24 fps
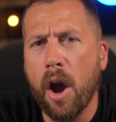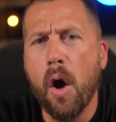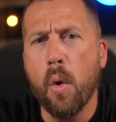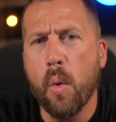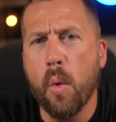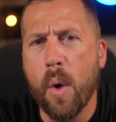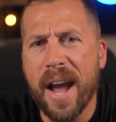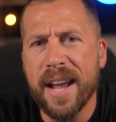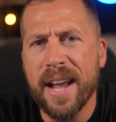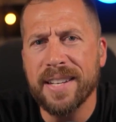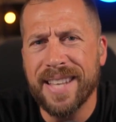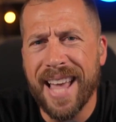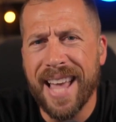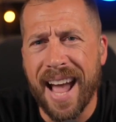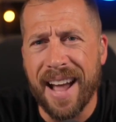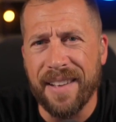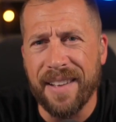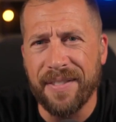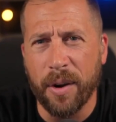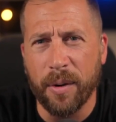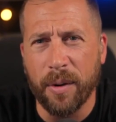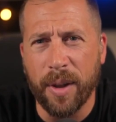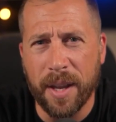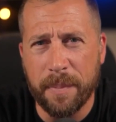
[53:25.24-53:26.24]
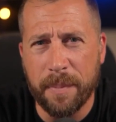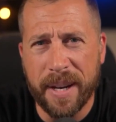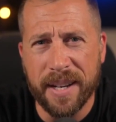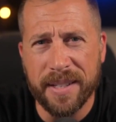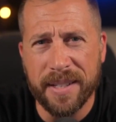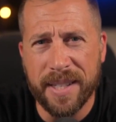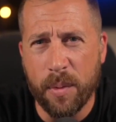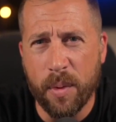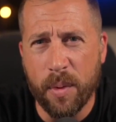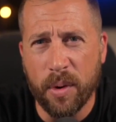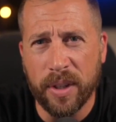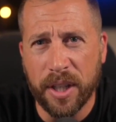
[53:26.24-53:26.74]
why is that? And they were like, because
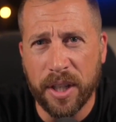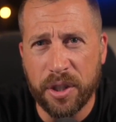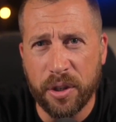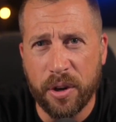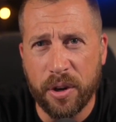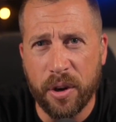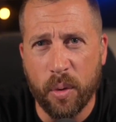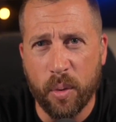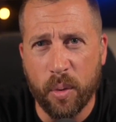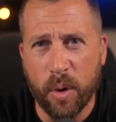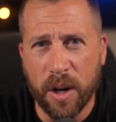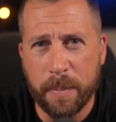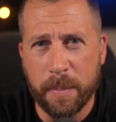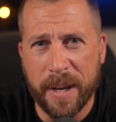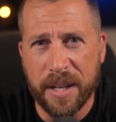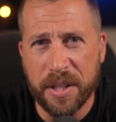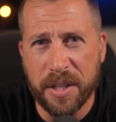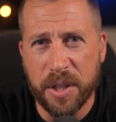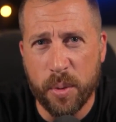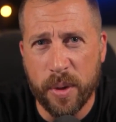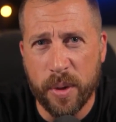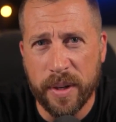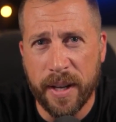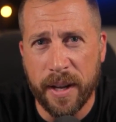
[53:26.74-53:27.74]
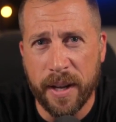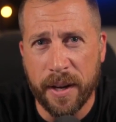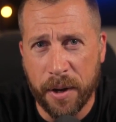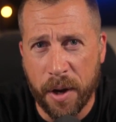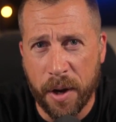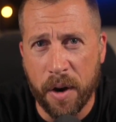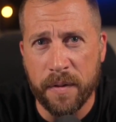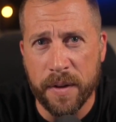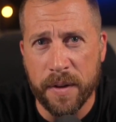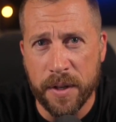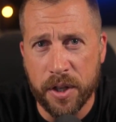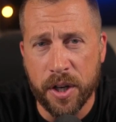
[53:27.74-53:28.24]
they won't let you go to work because you wouldn't get a
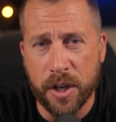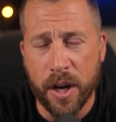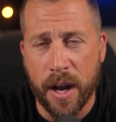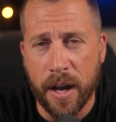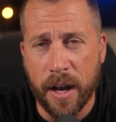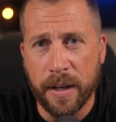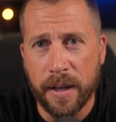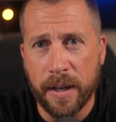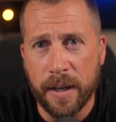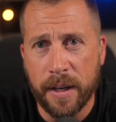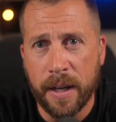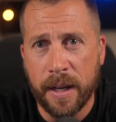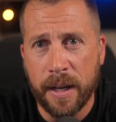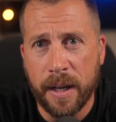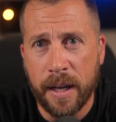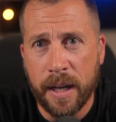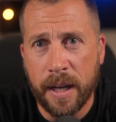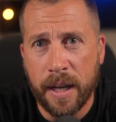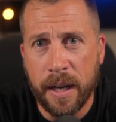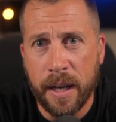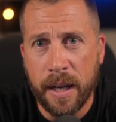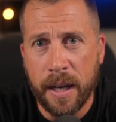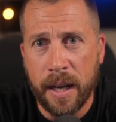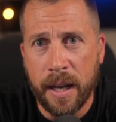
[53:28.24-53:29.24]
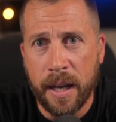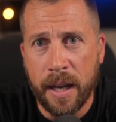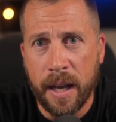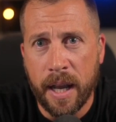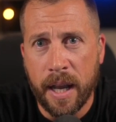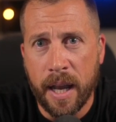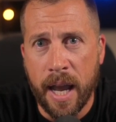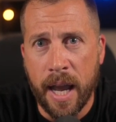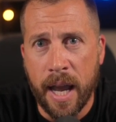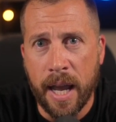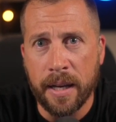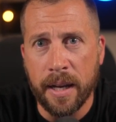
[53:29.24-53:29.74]
COVID shot.
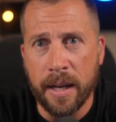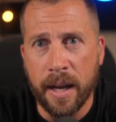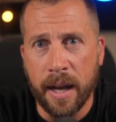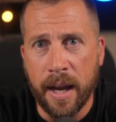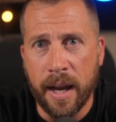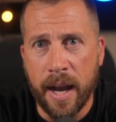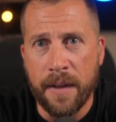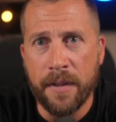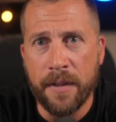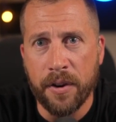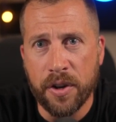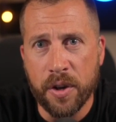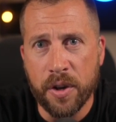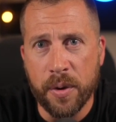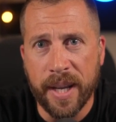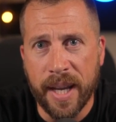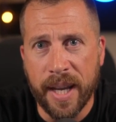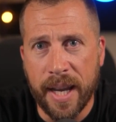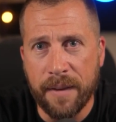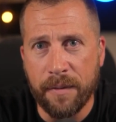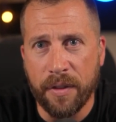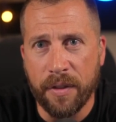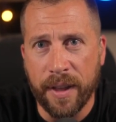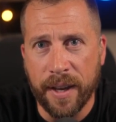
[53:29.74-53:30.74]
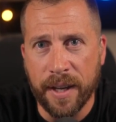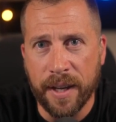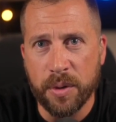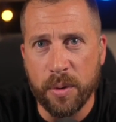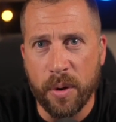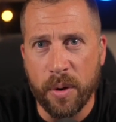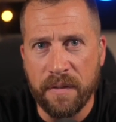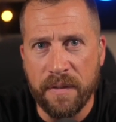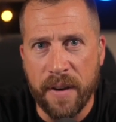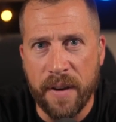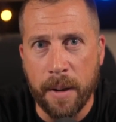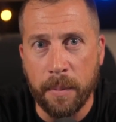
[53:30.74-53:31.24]
And they're doing evil things to
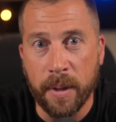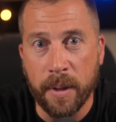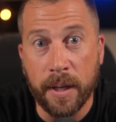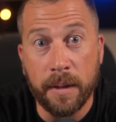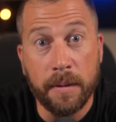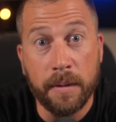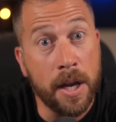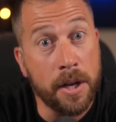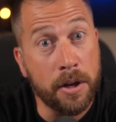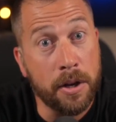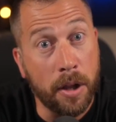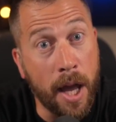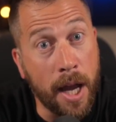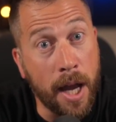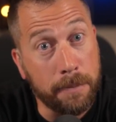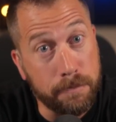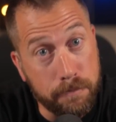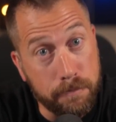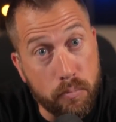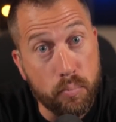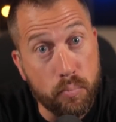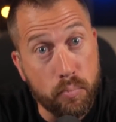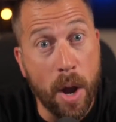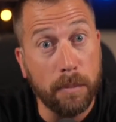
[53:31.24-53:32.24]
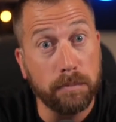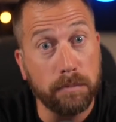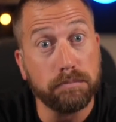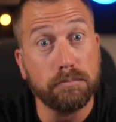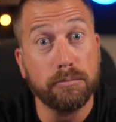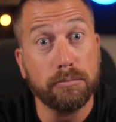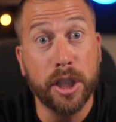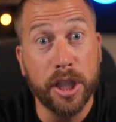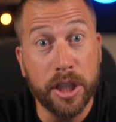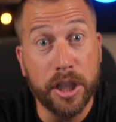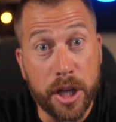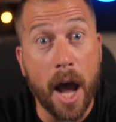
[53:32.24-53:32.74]
our family. And you're like, well,
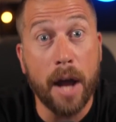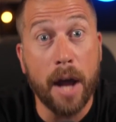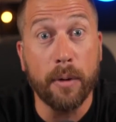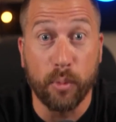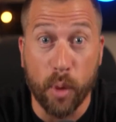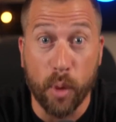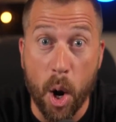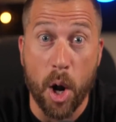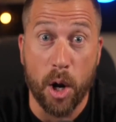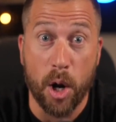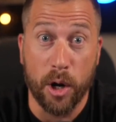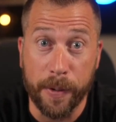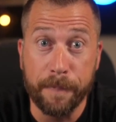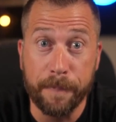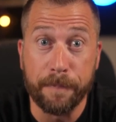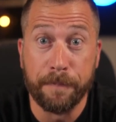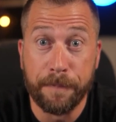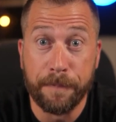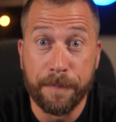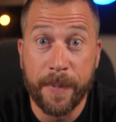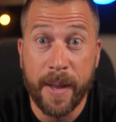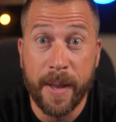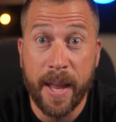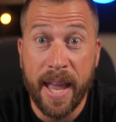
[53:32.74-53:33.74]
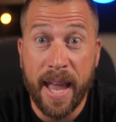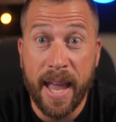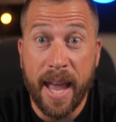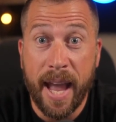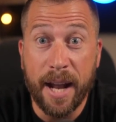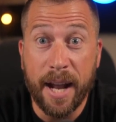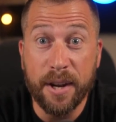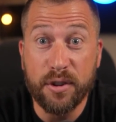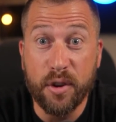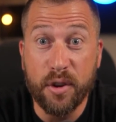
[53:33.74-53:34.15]
she's not wrong. And so